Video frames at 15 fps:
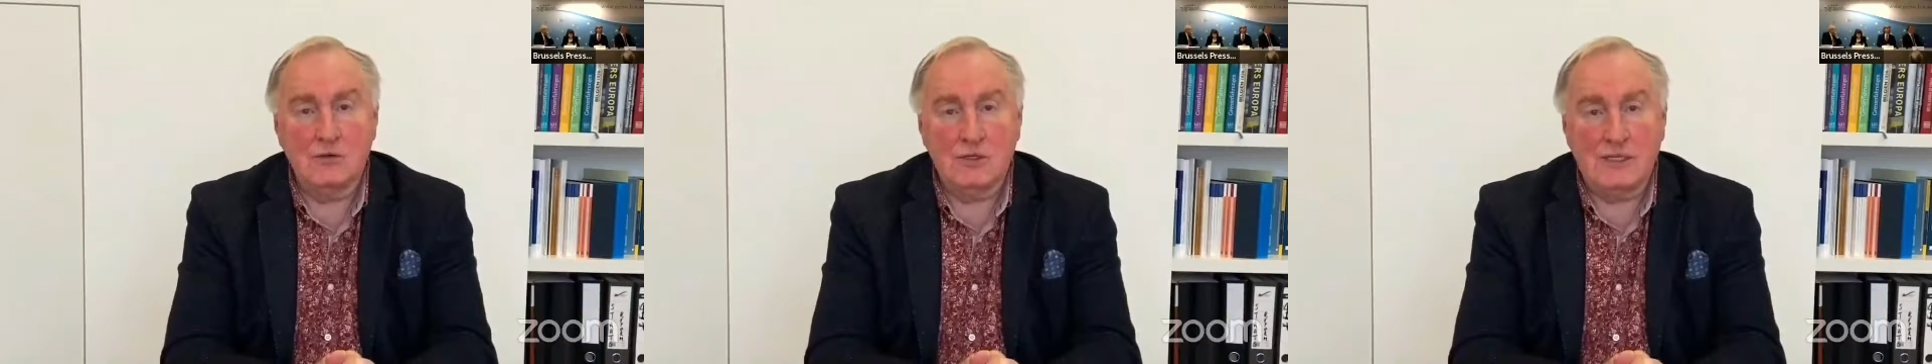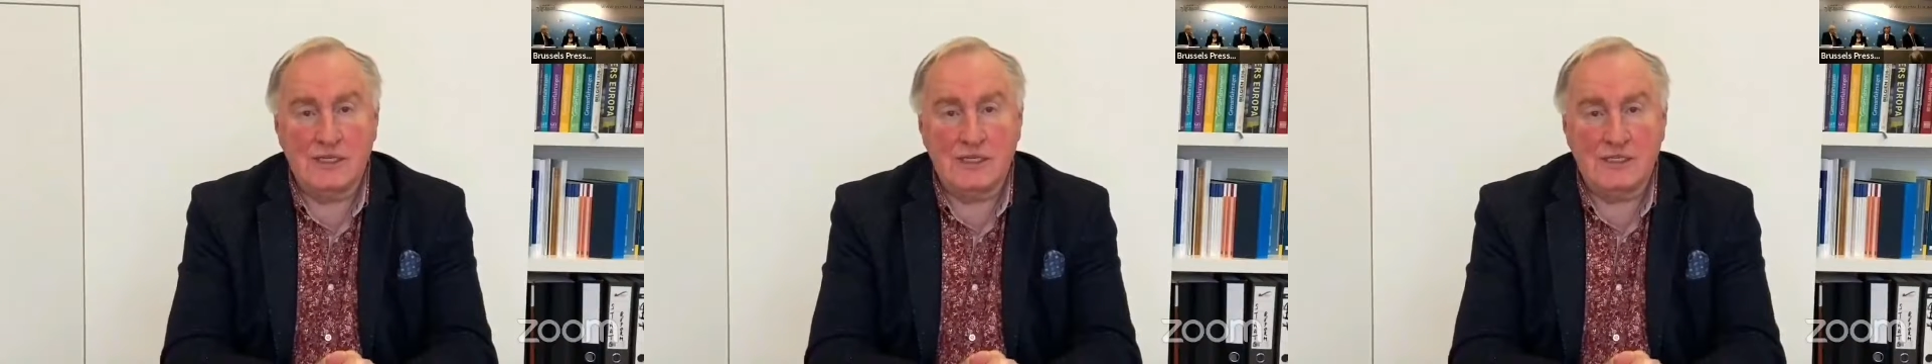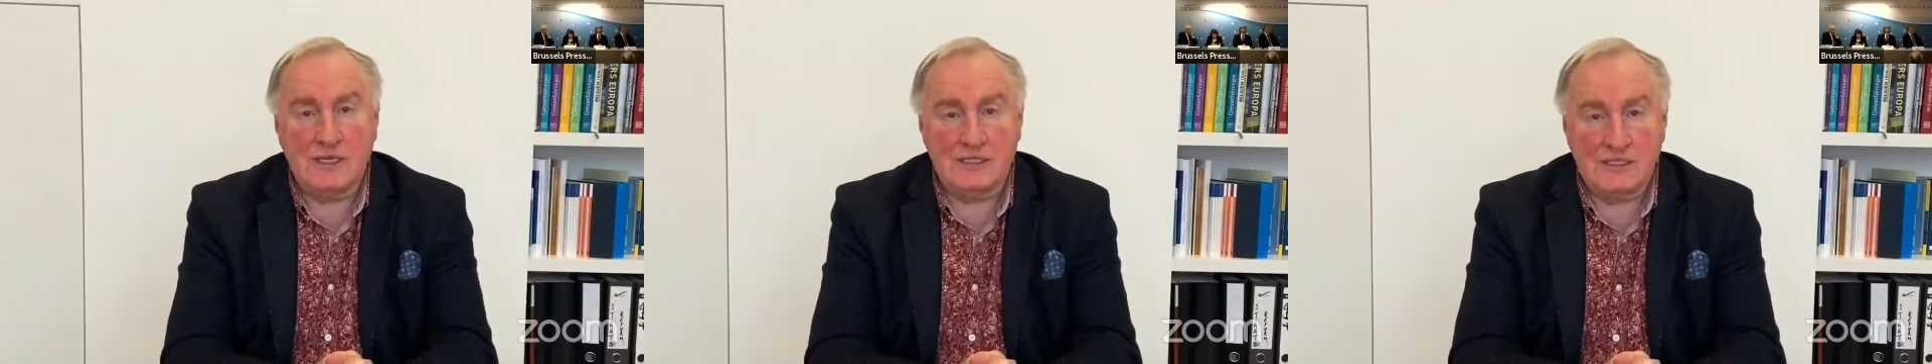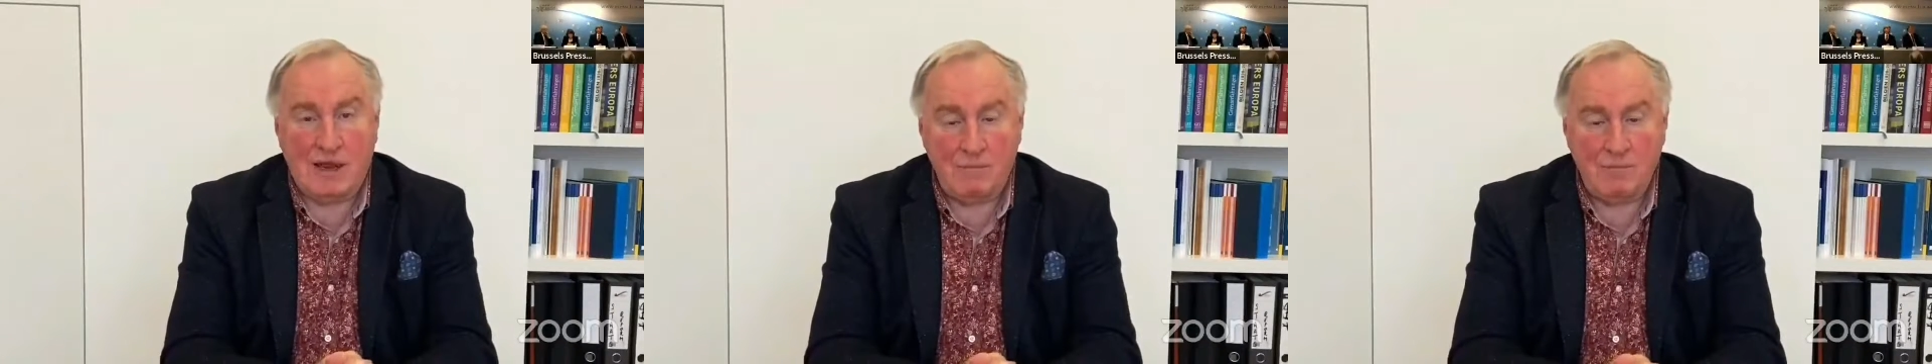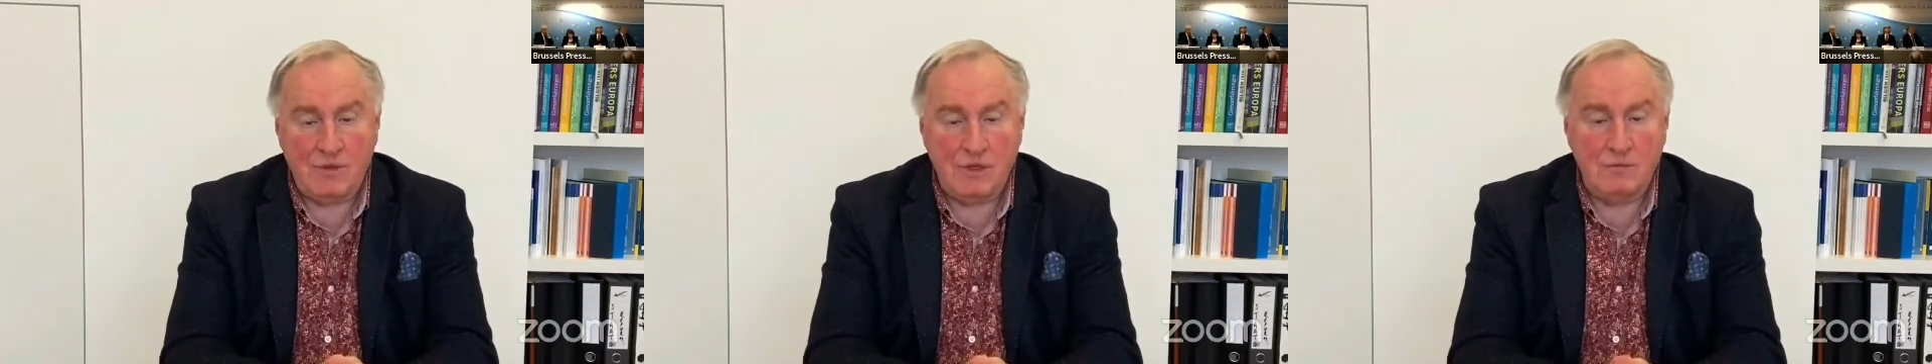und des
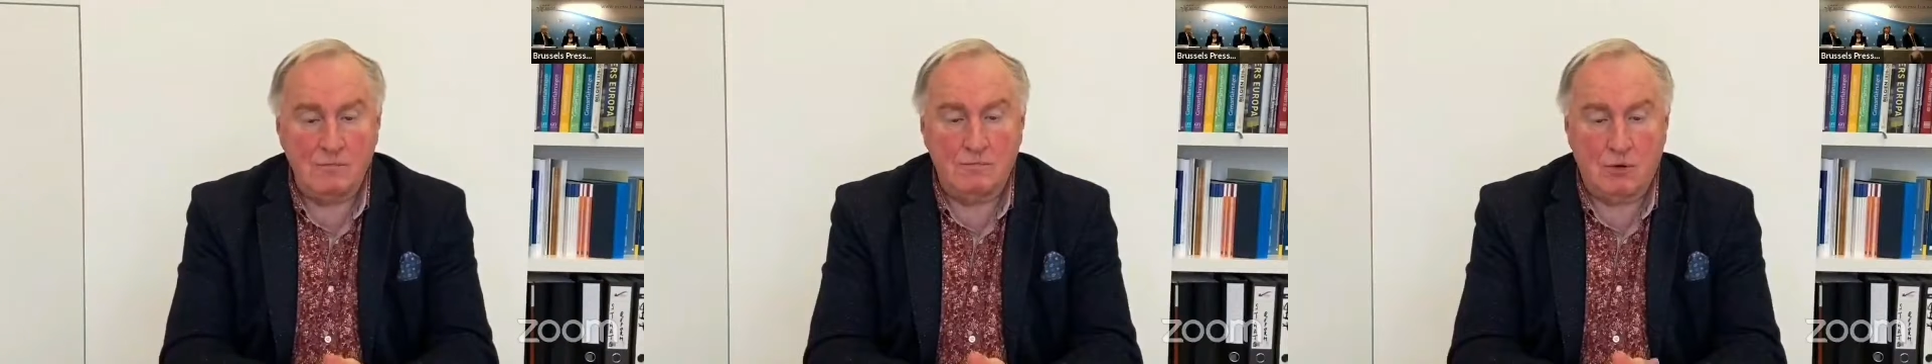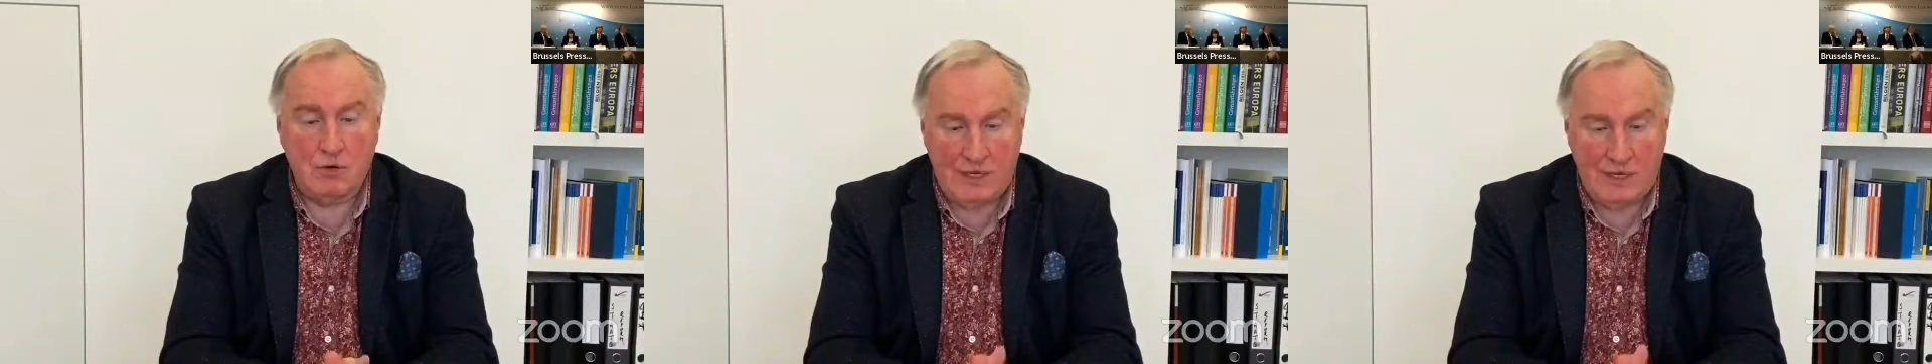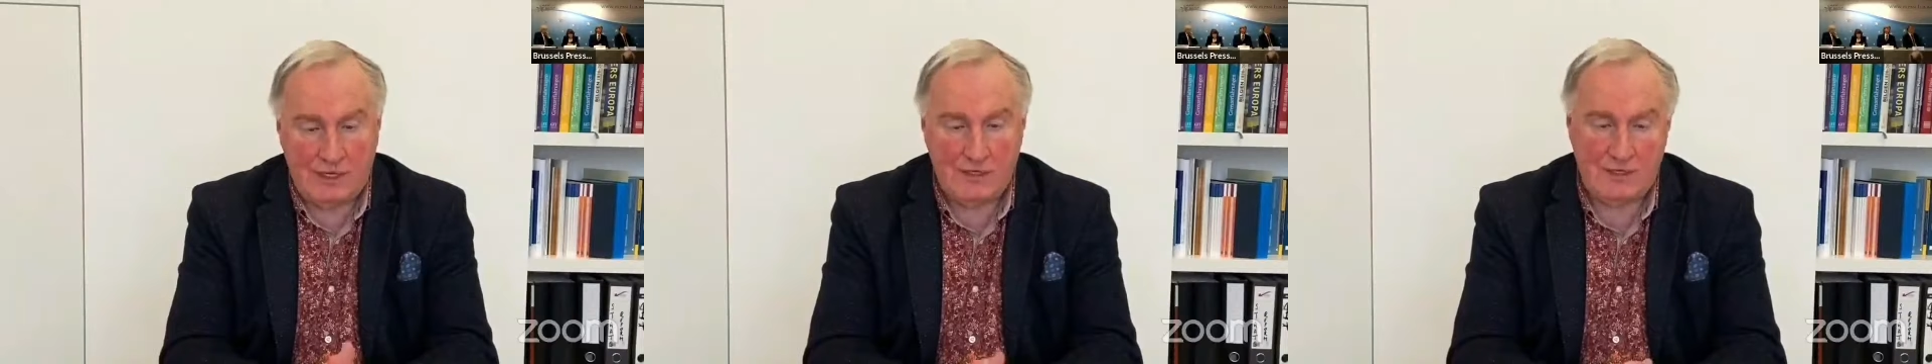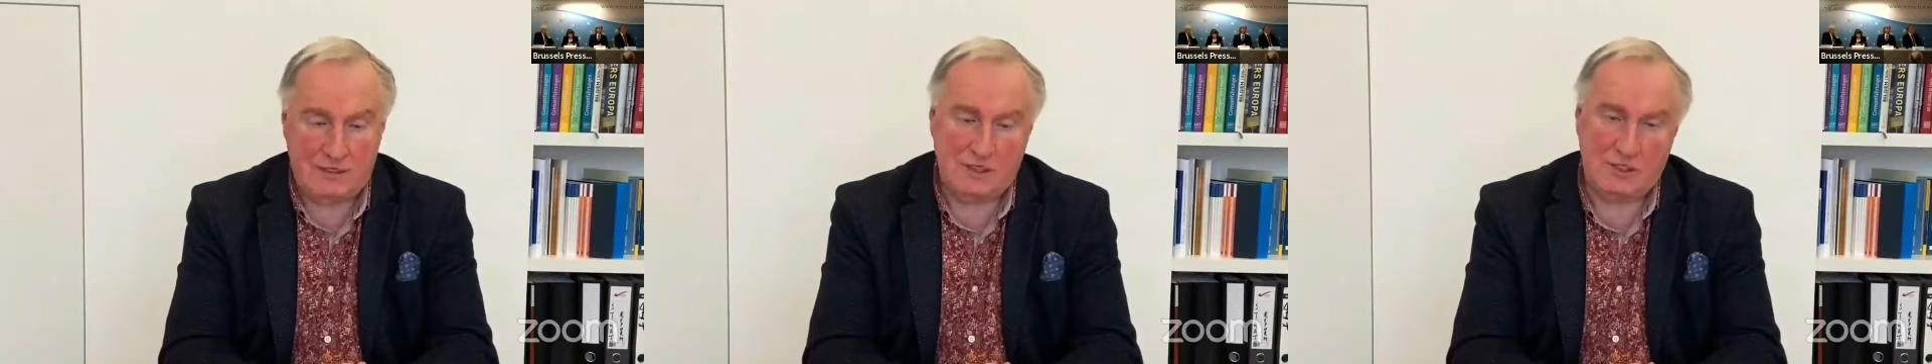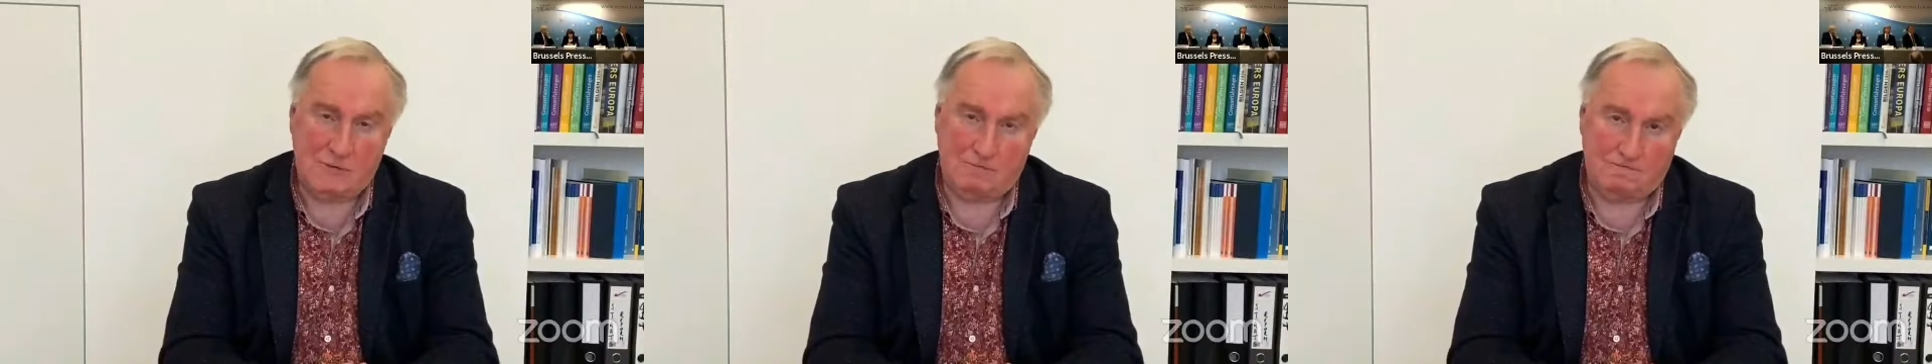gesamten
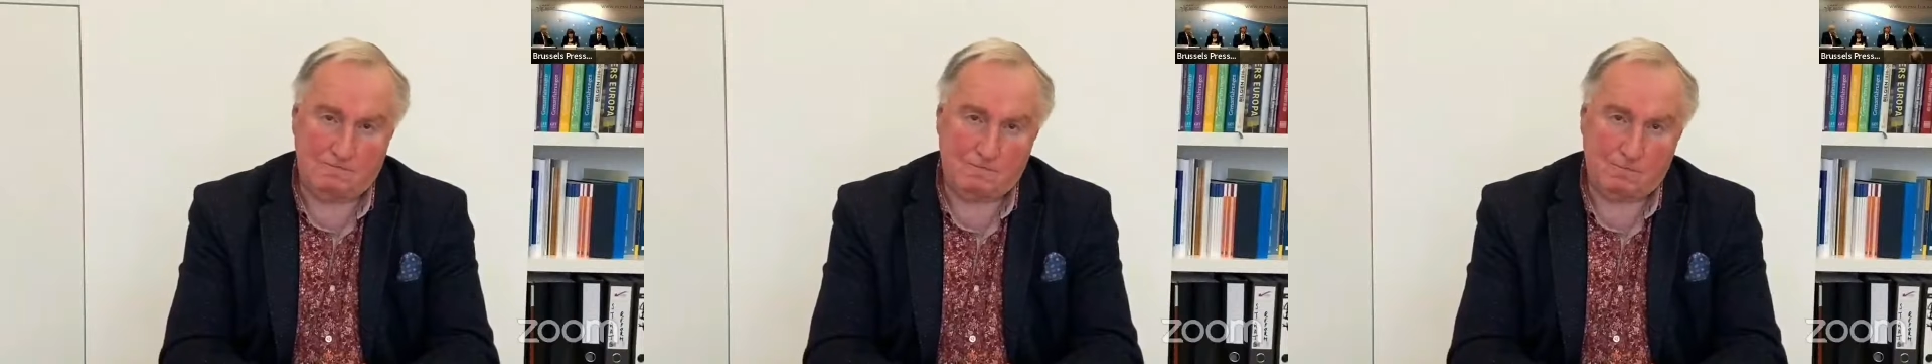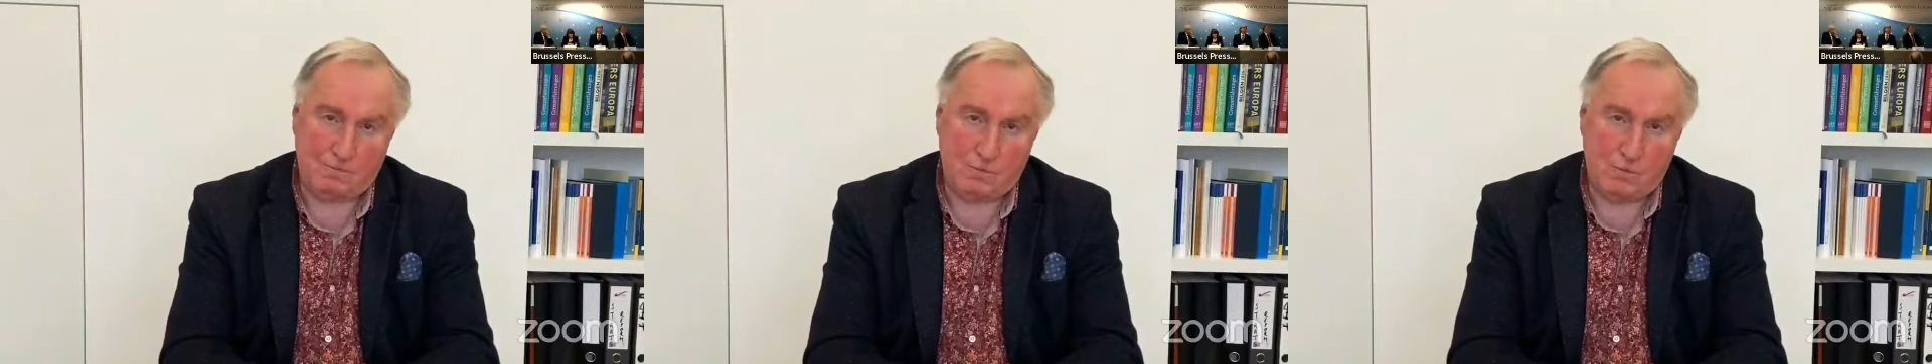Projektes.